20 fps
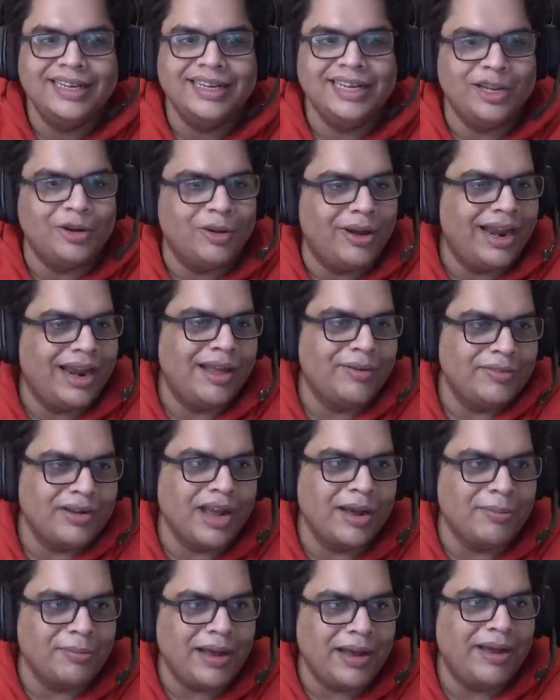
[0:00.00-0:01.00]
You know, and
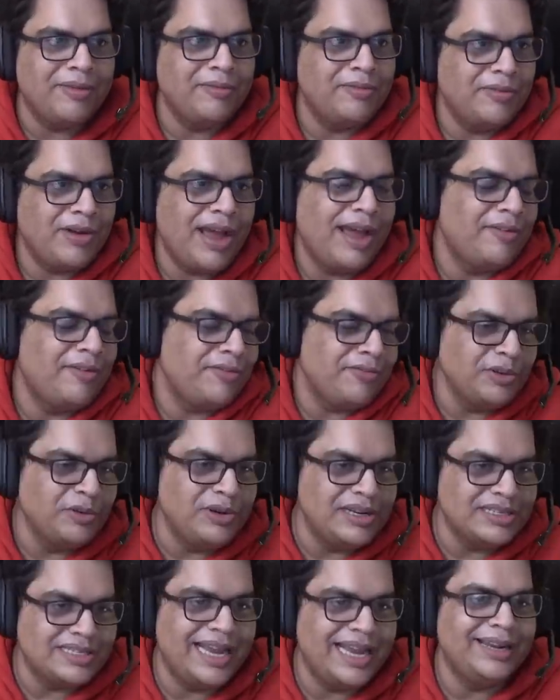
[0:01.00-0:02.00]
I have a few
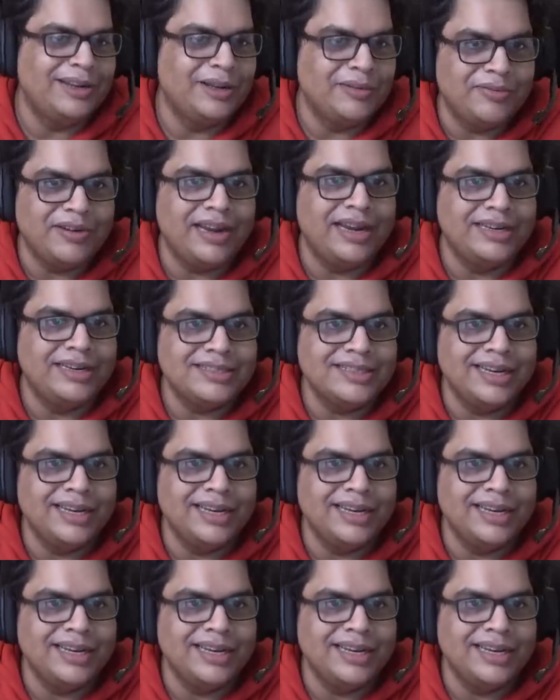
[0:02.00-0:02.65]
designer friends,